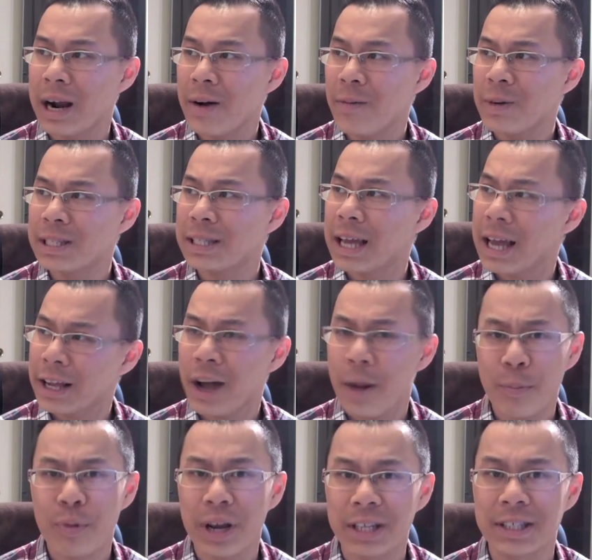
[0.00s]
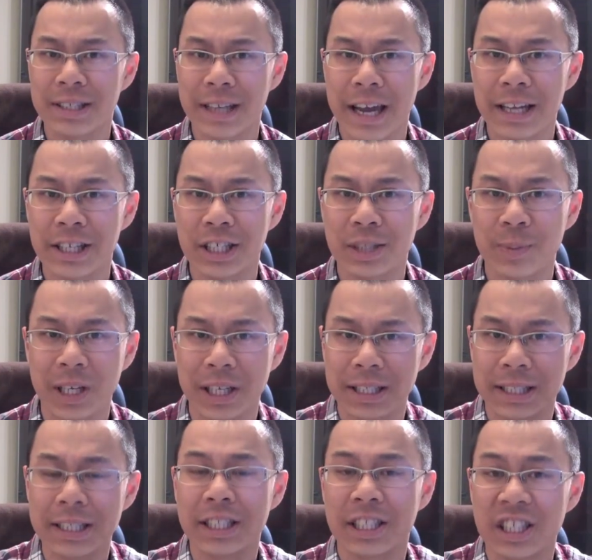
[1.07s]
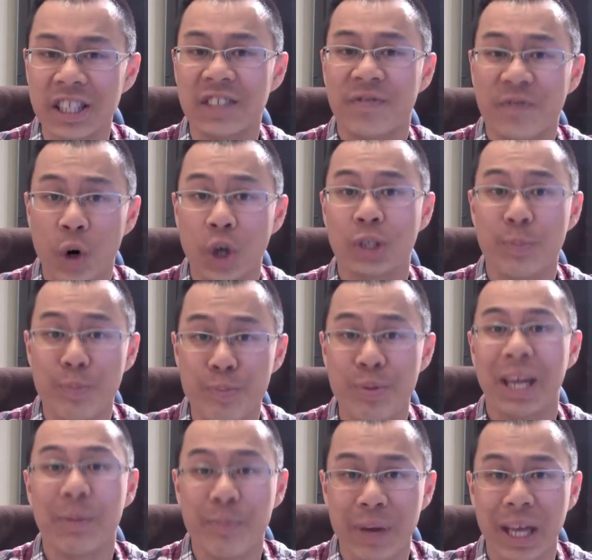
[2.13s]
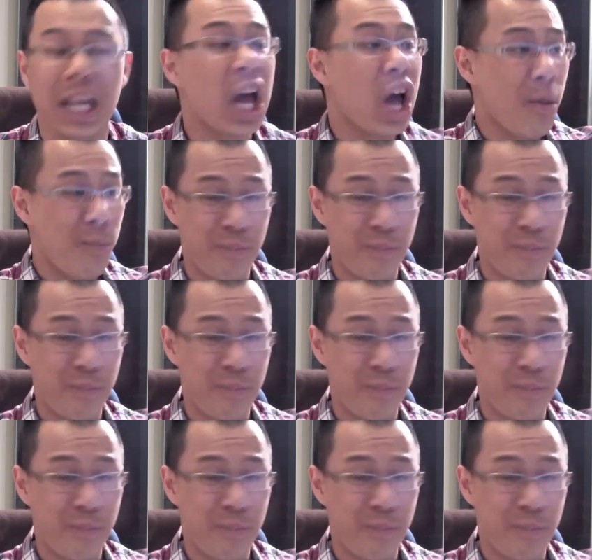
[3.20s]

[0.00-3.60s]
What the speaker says: I was got pretty excited just because this is his first big,